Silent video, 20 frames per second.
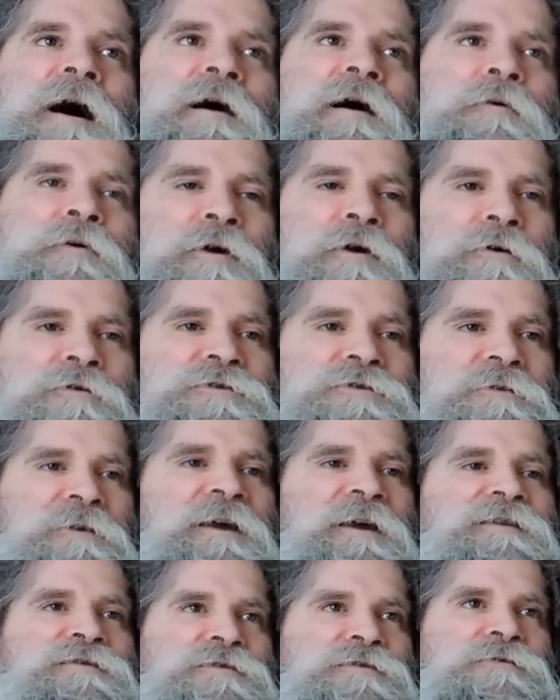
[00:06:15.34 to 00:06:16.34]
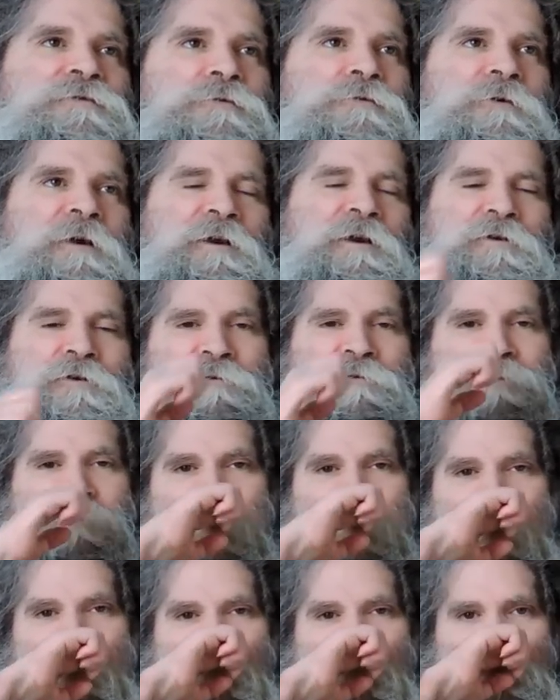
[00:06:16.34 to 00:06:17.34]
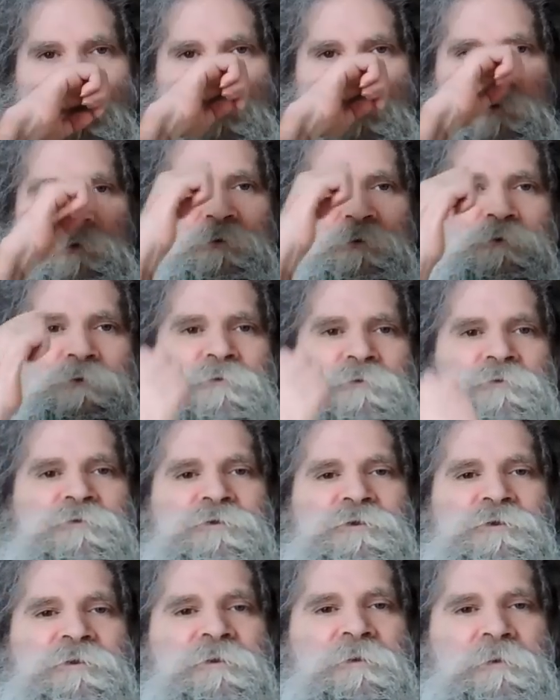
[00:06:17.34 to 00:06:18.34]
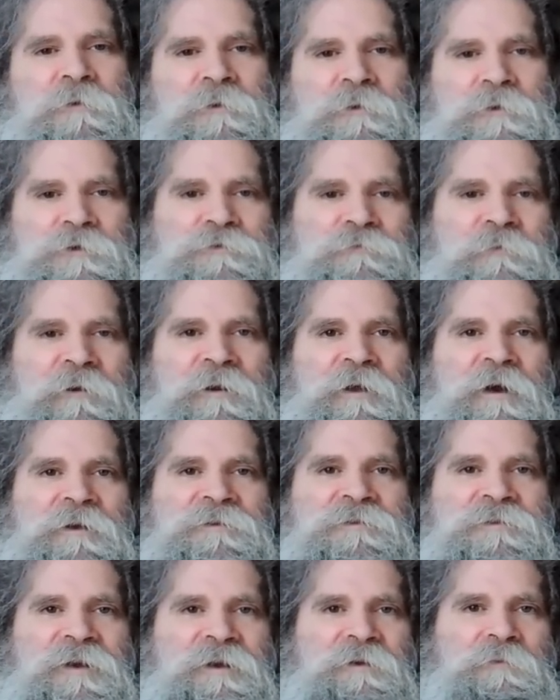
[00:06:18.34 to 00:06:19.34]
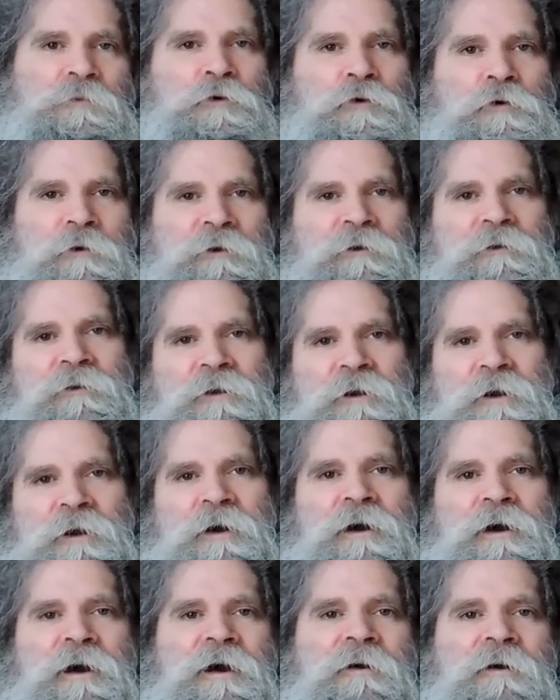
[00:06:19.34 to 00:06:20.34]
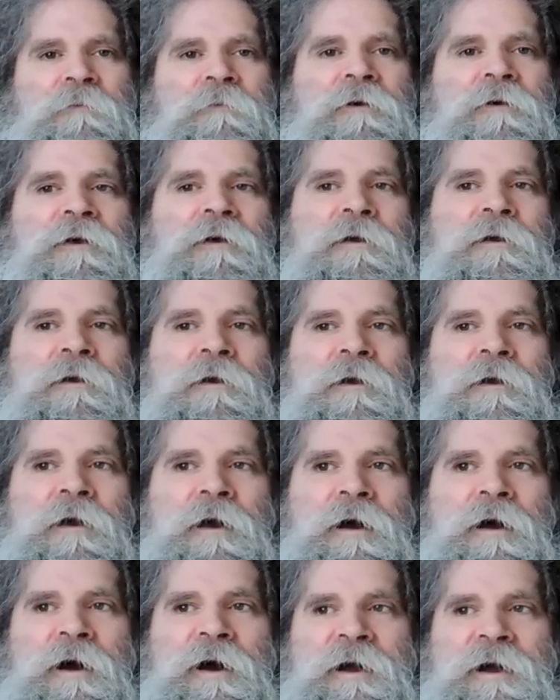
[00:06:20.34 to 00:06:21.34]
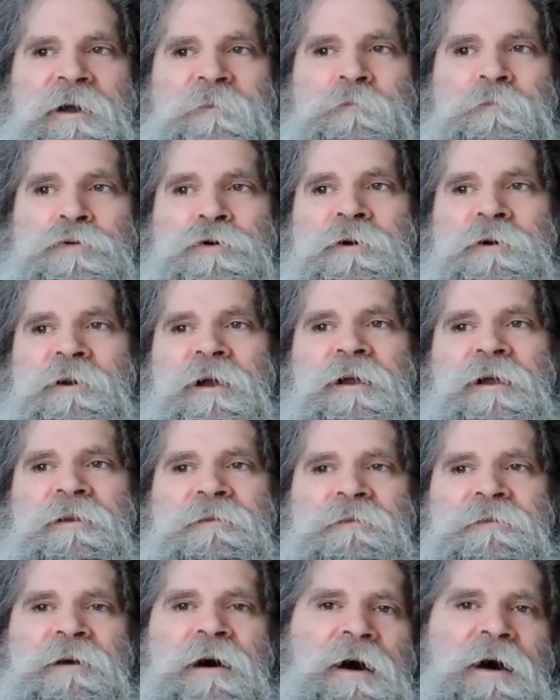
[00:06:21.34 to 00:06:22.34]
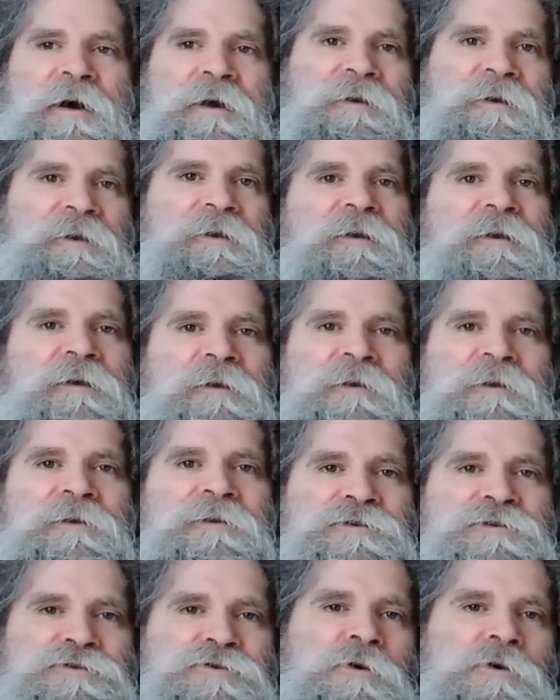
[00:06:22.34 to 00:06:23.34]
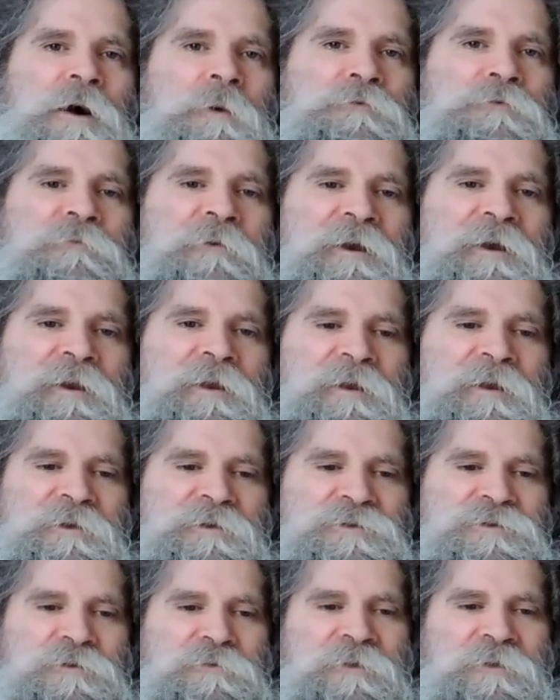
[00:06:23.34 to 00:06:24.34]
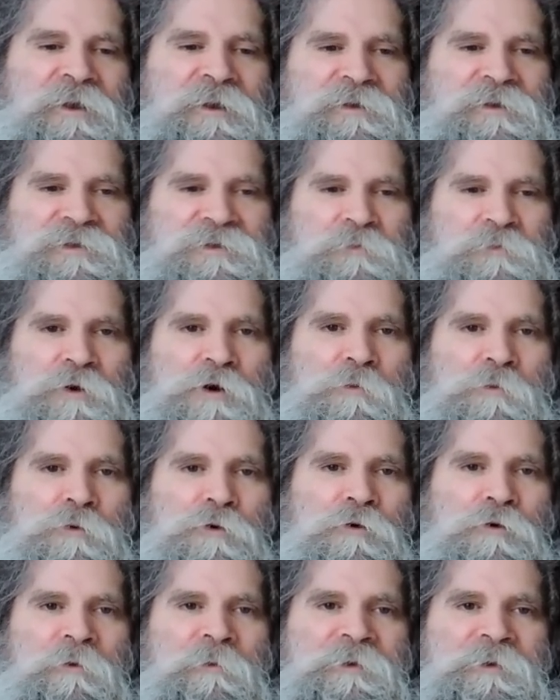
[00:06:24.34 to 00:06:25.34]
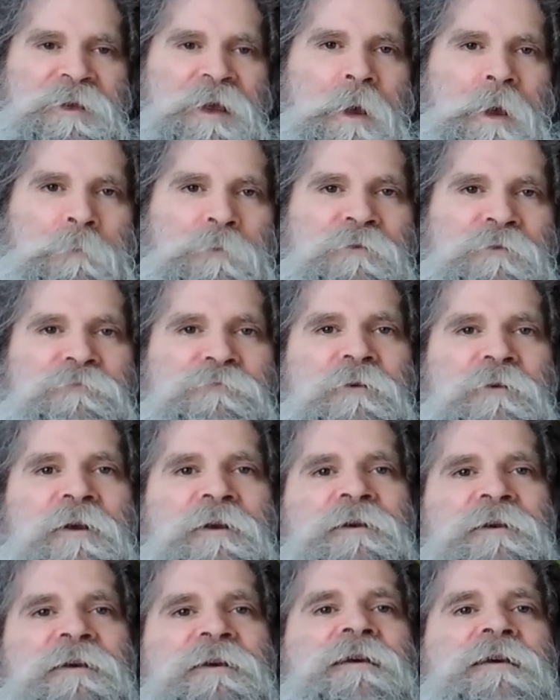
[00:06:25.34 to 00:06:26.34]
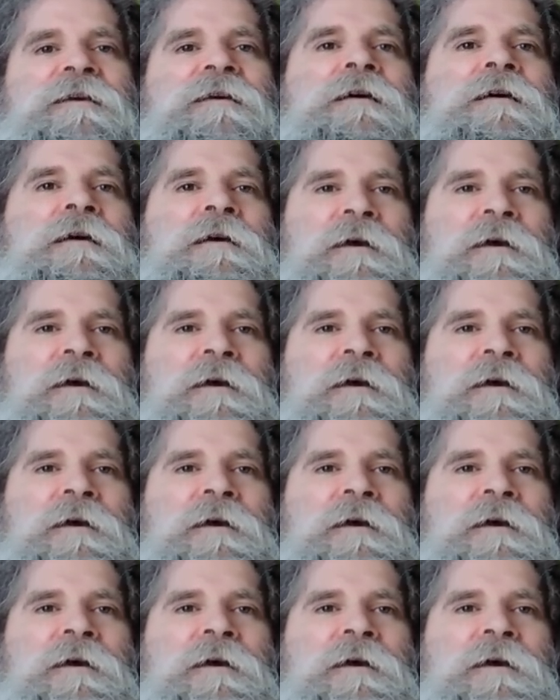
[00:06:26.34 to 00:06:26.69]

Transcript: I would also like to encourage people to use Dreadlock site more. I put a lot into upgrading it so that it's mobile and tablet friendly.